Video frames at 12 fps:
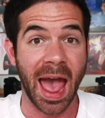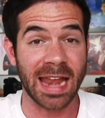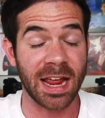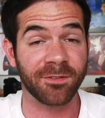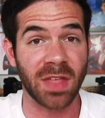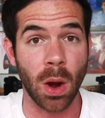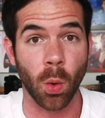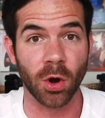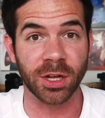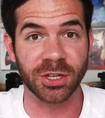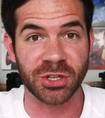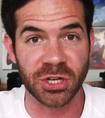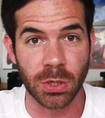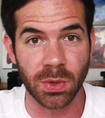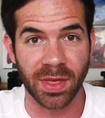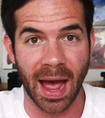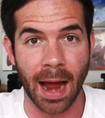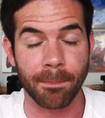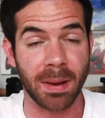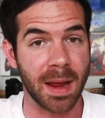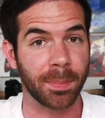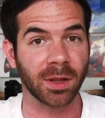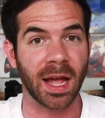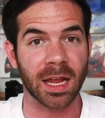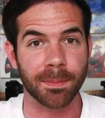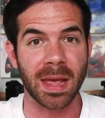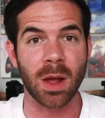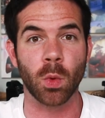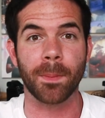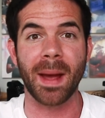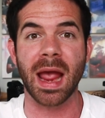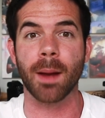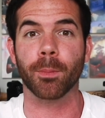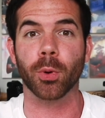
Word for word: And if they were to do that, people like me would pay a